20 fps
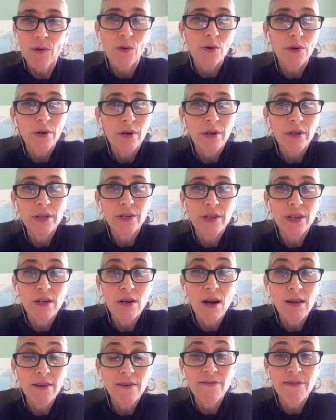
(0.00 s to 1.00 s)
or you can
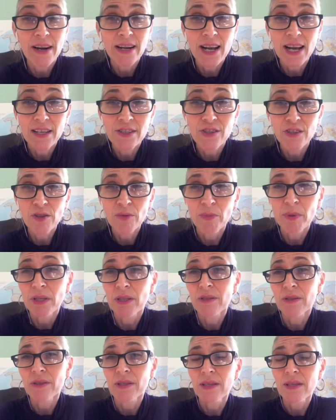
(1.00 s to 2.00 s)
call it financial
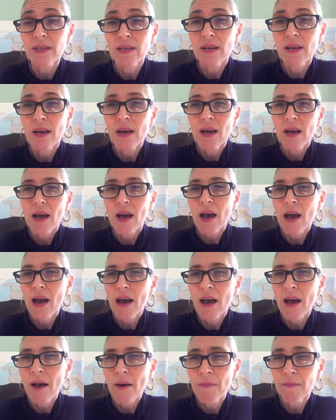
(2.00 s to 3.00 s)
abuse,
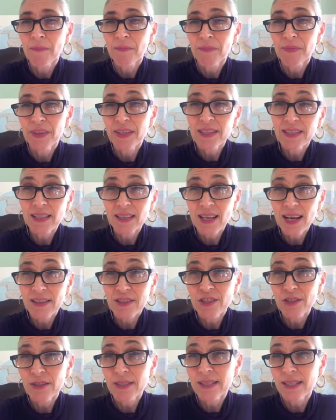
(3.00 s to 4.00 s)
that is
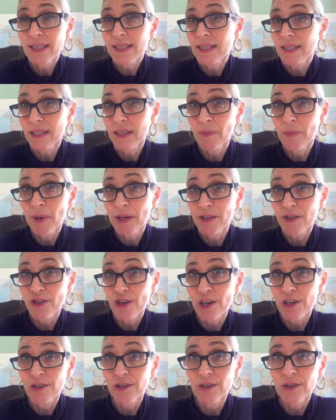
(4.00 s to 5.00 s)
allowed to exist in a
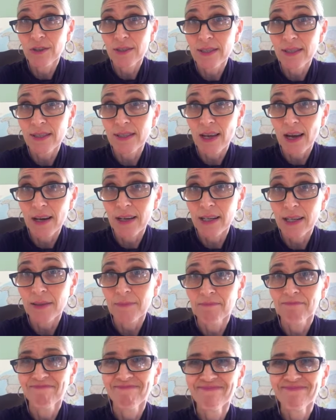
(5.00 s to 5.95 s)
patriarchal society.